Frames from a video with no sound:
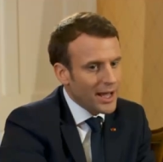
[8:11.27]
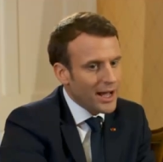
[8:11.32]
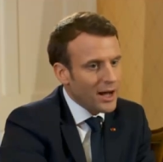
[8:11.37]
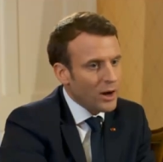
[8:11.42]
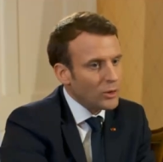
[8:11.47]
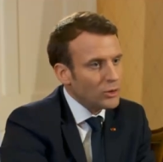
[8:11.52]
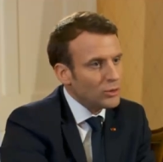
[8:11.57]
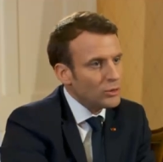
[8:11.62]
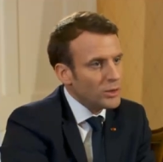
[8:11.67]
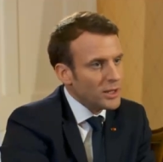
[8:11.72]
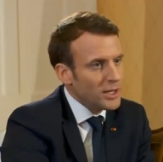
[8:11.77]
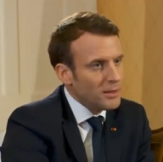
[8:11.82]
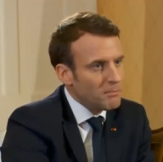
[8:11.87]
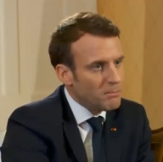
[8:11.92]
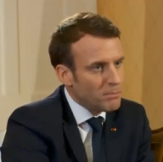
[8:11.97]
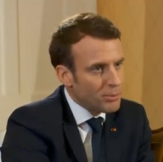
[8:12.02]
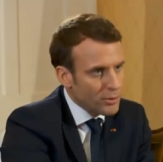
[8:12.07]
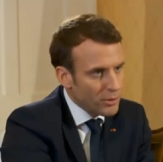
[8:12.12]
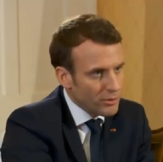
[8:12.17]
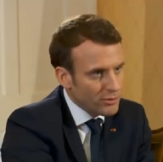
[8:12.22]
how to
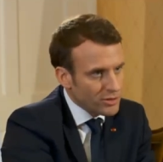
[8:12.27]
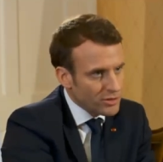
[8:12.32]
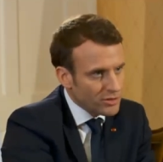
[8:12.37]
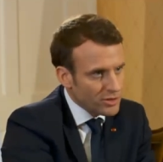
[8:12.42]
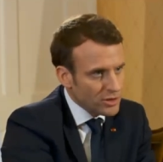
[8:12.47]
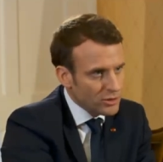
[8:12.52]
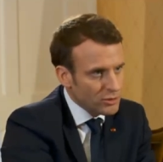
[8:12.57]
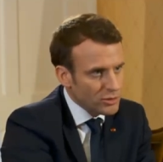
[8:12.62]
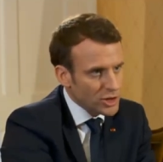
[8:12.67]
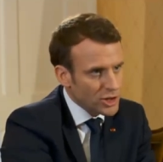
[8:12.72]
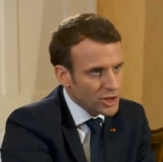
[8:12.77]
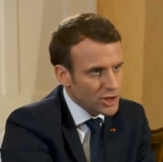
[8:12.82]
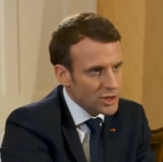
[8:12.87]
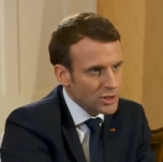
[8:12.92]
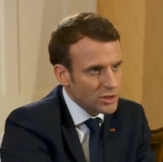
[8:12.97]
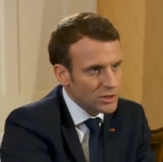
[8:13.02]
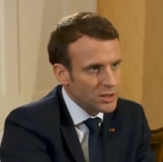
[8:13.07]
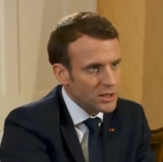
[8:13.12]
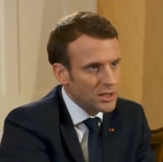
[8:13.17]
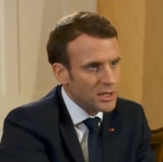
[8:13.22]
improve the
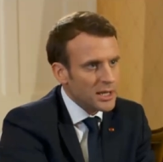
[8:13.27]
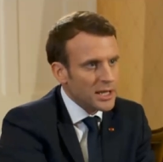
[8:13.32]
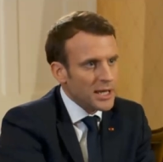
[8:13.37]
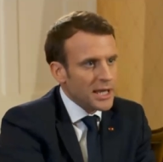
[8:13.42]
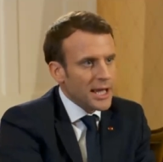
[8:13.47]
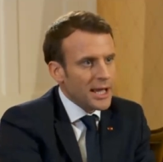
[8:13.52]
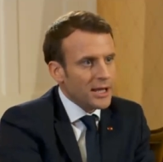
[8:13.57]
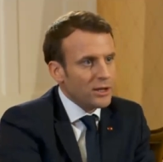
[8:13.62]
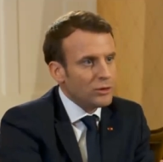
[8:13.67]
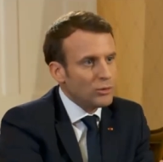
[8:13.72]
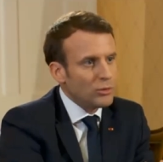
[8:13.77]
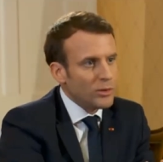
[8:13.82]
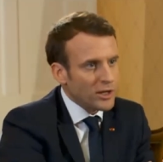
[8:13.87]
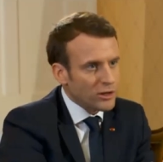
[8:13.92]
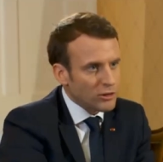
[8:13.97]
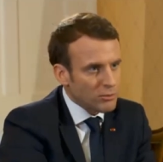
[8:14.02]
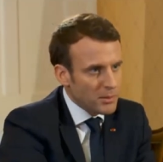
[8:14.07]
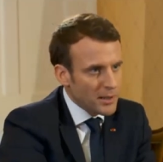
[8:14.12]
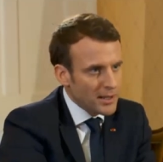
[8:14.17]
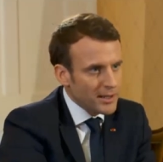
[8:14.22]
situation and to
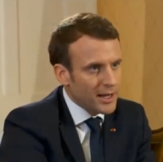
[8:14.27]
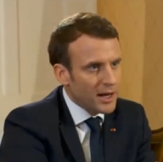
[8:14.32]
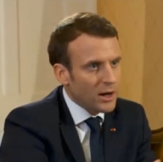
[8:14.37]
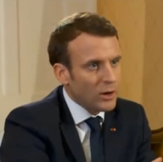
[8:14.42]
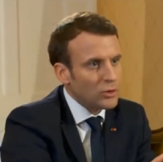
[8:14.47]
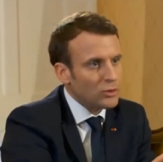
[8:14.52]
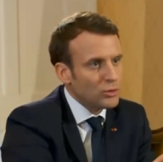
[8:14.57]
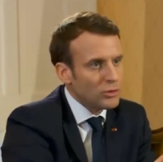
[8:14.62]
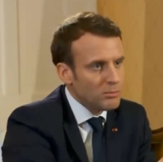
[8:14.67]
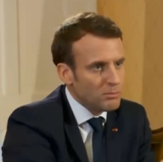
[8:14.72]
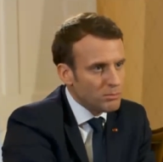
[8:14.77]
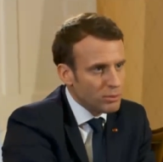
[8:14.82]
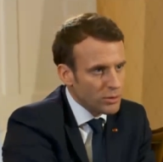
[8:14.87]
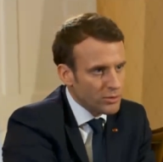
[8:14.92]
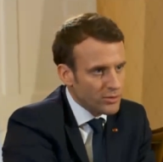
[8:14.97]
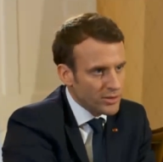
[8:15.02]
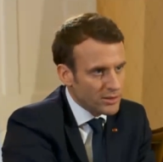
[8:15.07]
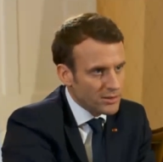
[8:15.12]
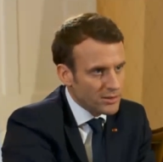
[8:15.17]
explain how to improve